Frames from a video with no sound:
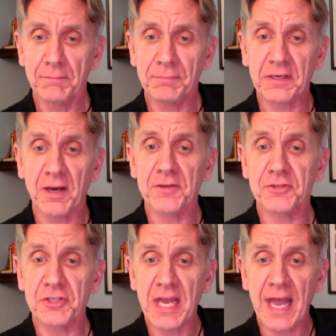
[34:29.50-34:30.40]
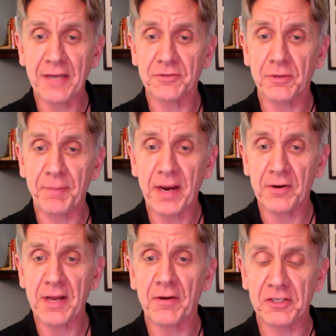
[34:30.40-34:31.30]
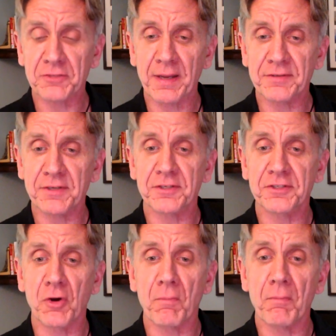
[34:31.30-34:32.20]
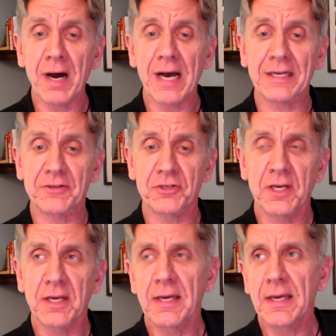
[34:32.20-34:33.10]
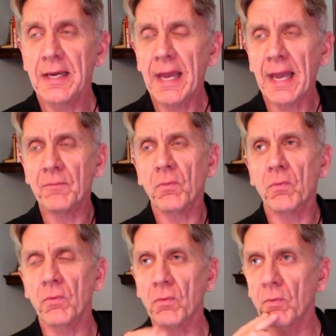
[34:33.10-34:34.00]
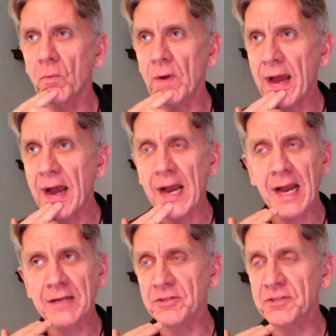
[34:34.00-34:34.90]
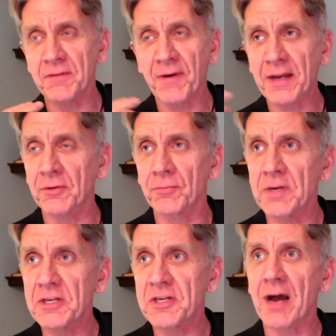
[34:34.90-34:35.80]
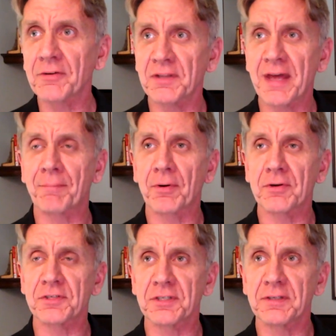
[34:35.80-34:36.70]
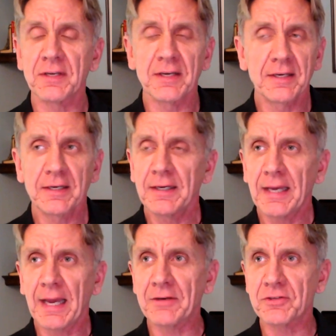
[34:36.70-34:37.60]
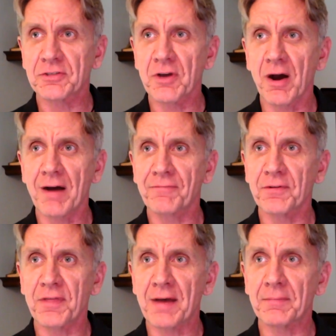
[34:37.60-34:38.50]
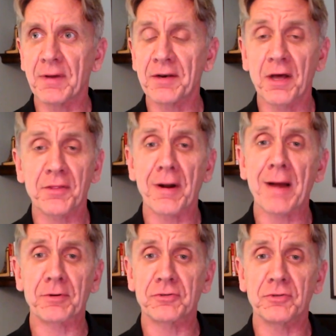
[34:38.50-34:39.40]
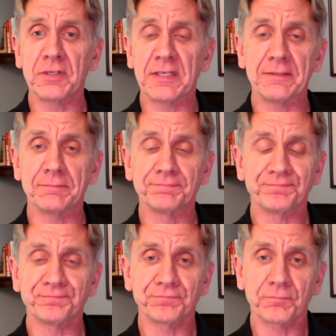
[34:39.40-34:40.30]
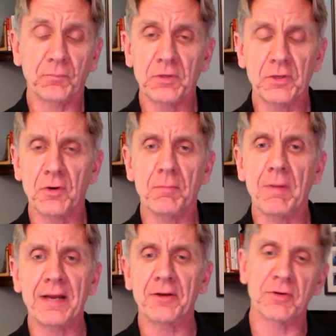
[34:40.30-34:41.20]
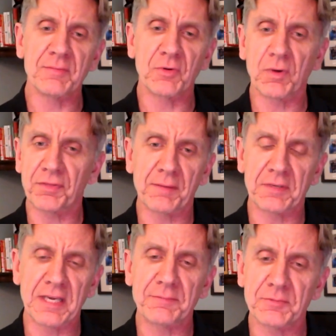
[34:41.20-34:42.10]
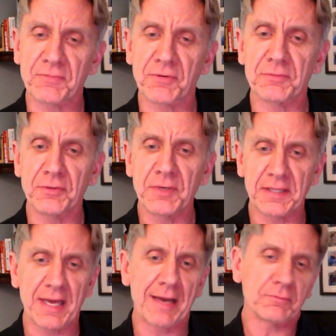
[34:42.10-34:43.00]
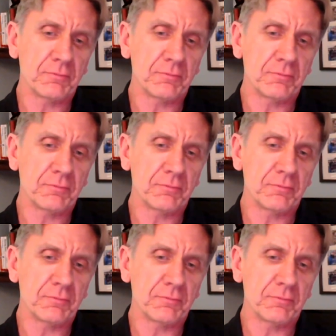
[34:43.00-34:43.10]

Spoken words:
because she had to pare down expenses so much. And when I just, if I could reach out to that person and just offer them another opportunity, my agreement with them keeps me from doing that,